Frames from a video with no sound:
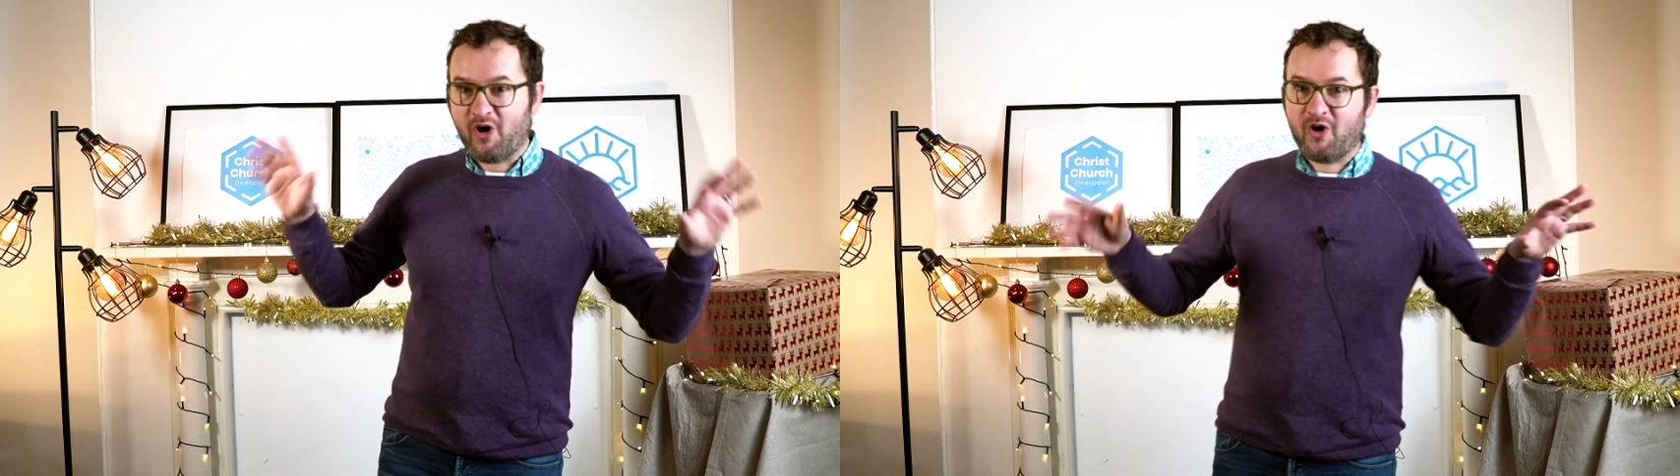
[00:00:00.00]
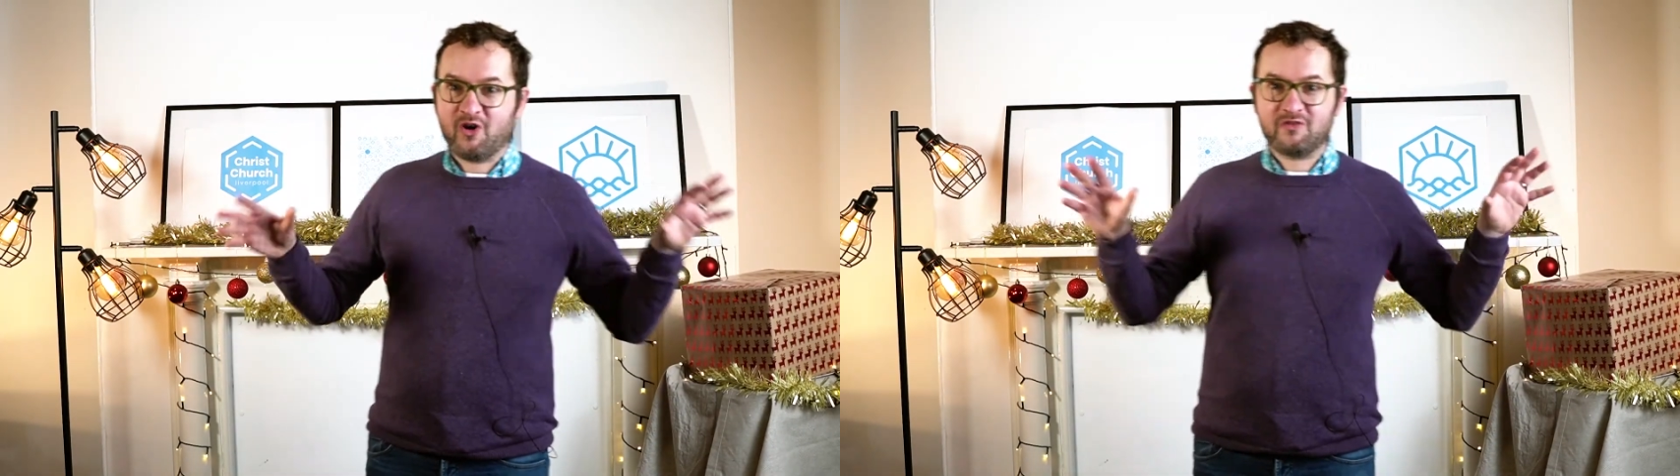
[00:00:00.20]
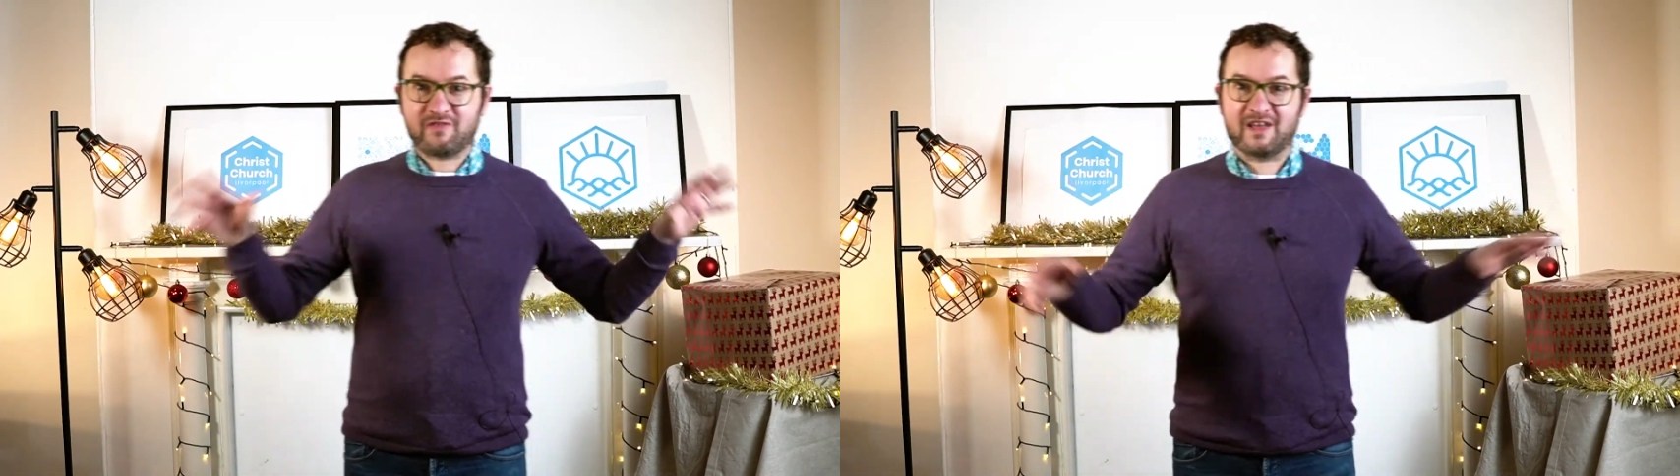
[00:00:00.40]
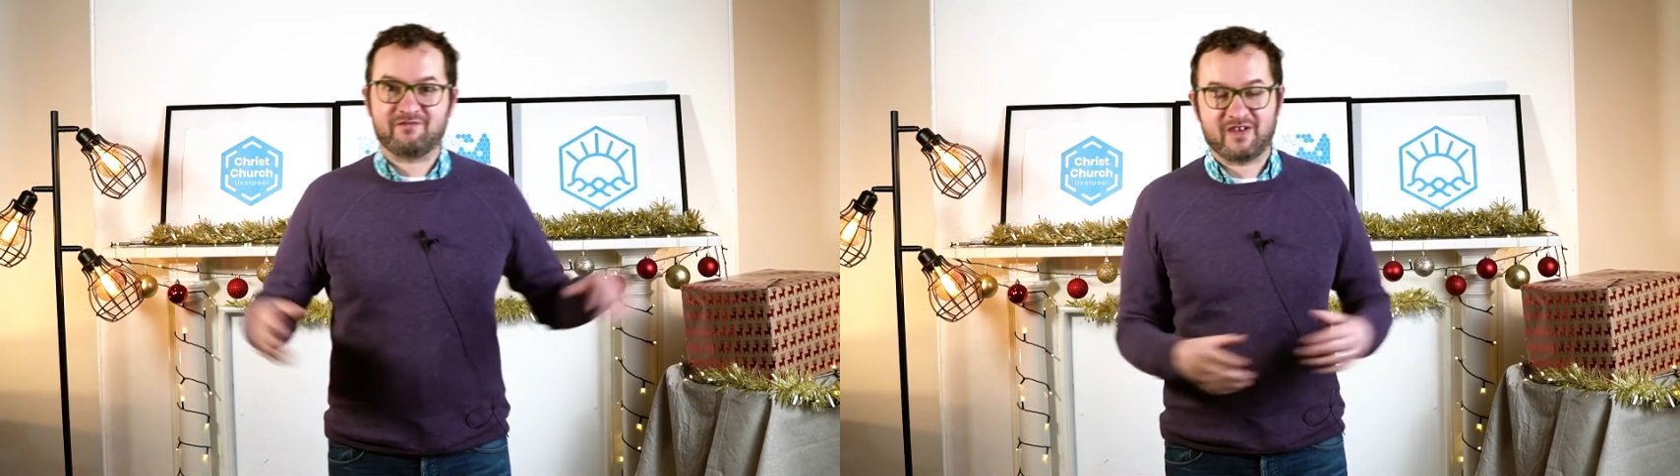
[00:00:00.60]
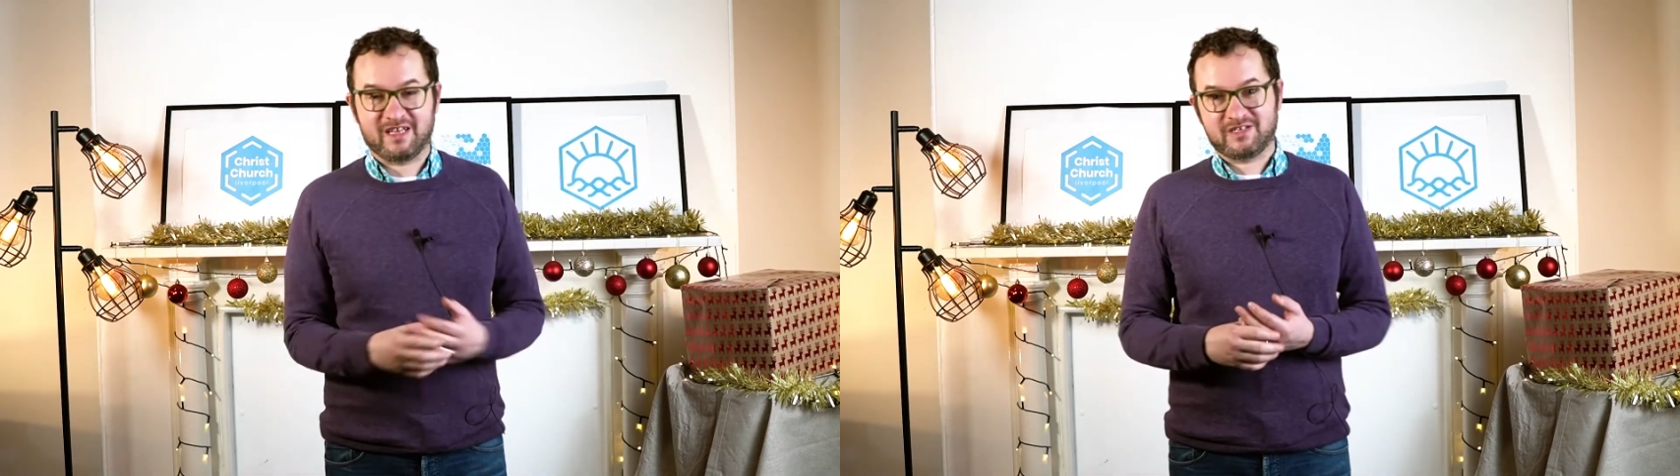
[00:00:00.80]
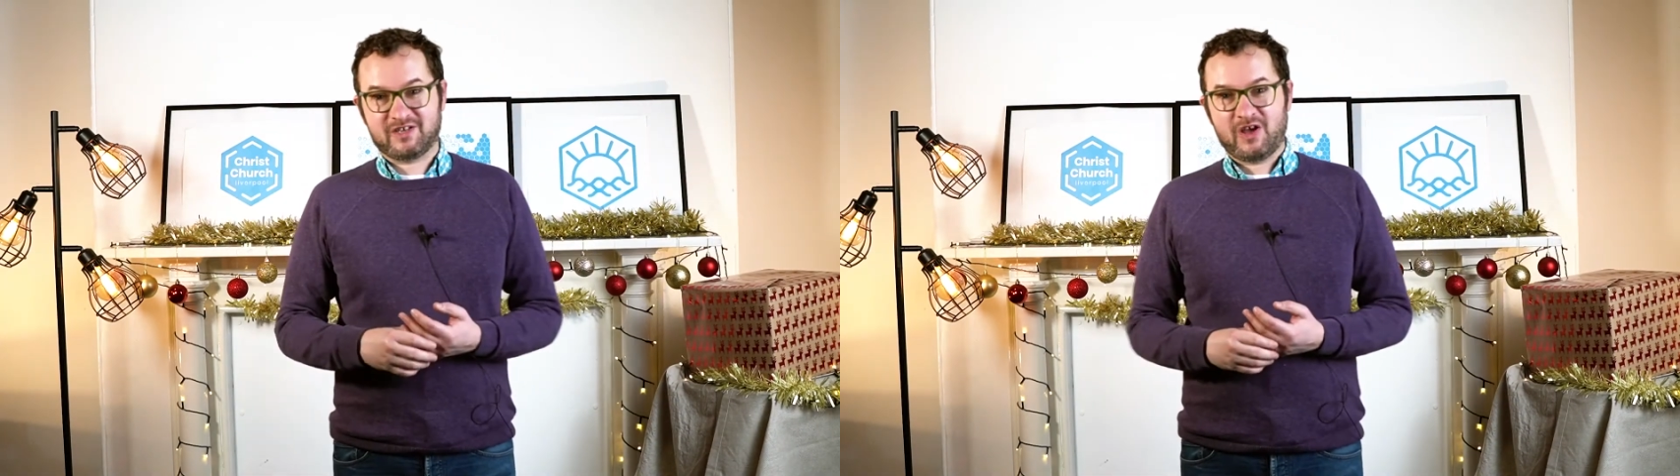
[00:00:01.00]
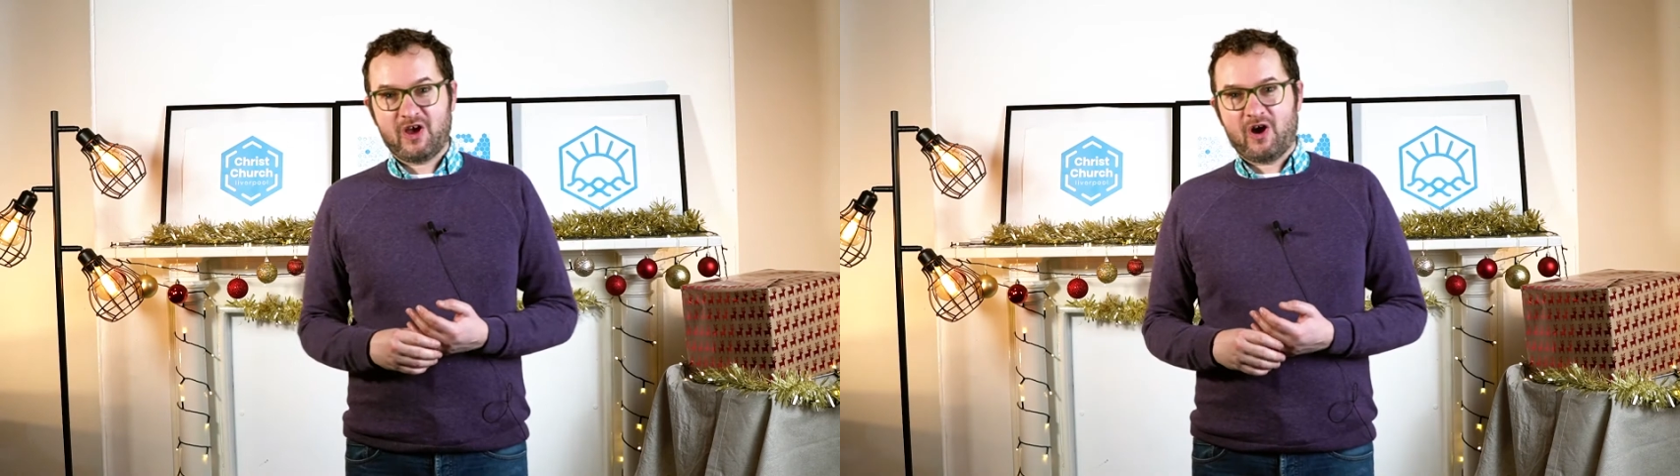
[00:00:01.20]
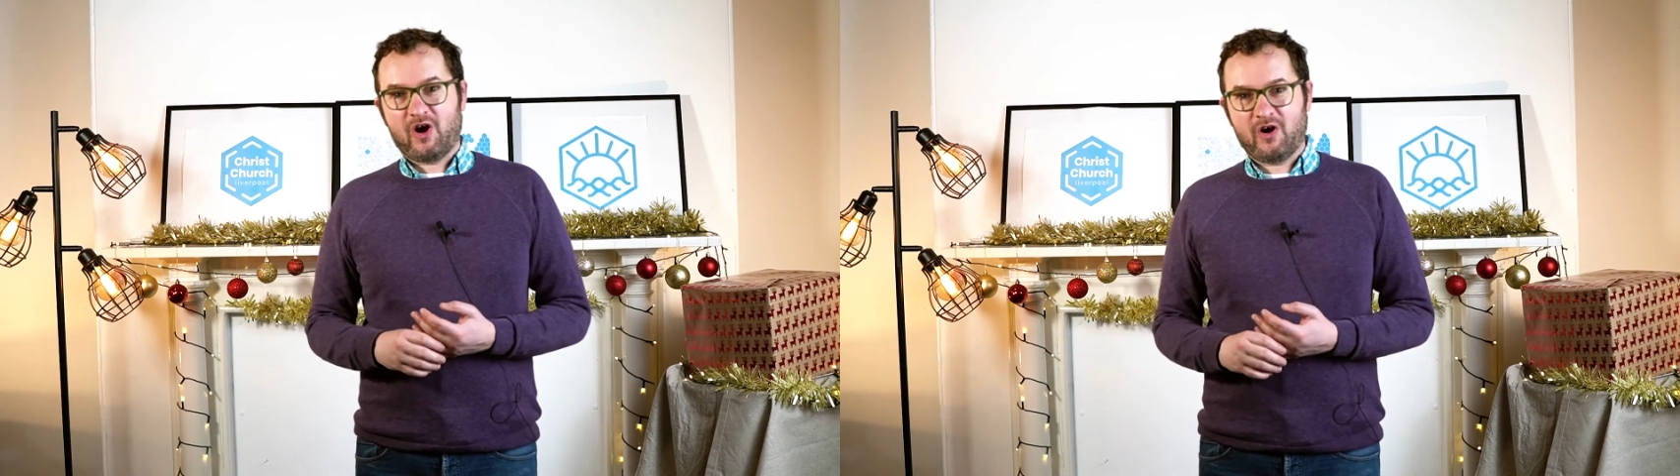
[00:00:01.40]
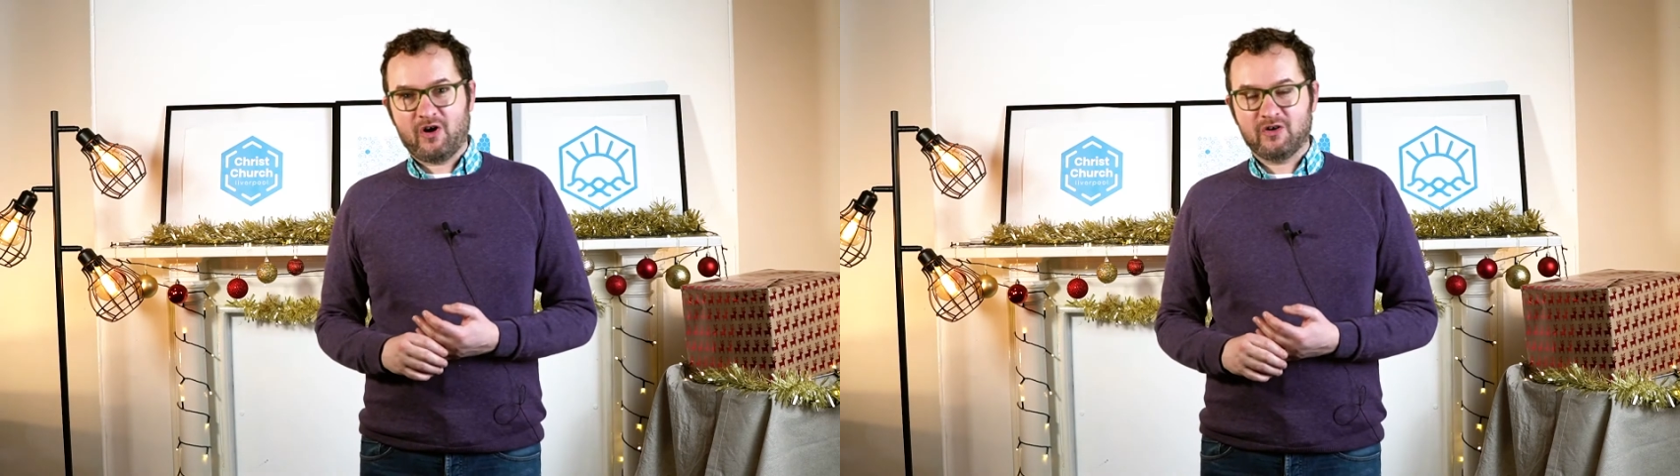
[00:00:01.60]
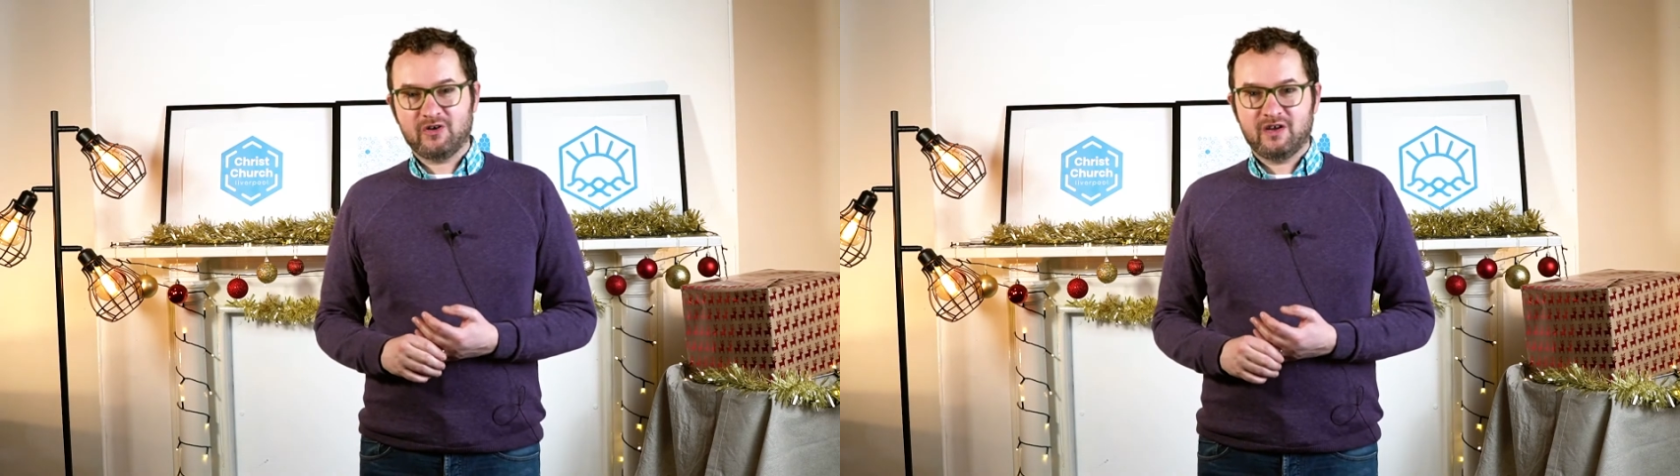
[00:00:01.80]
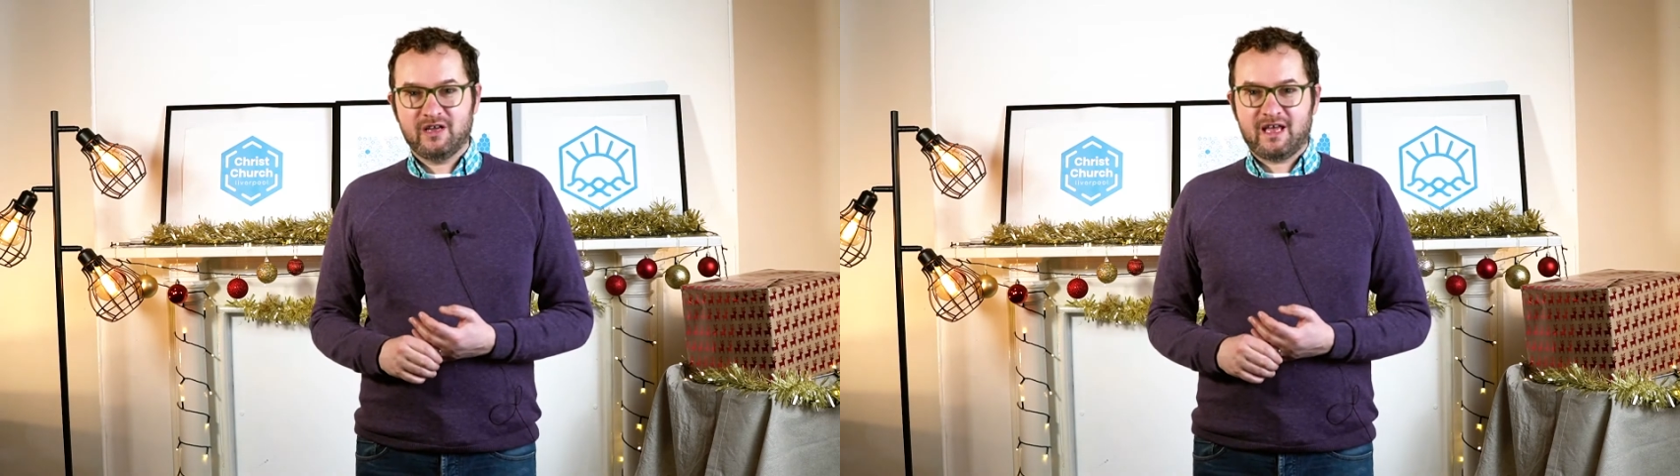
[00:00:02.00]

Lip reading: all of Advent, our